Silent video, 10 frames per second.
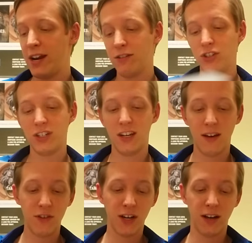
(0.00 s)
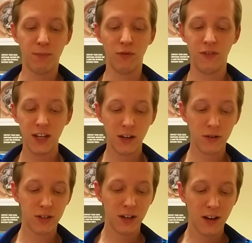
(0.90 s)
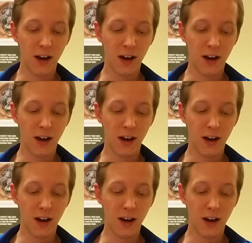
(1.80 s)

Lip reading: Now, just to give you a couple figures,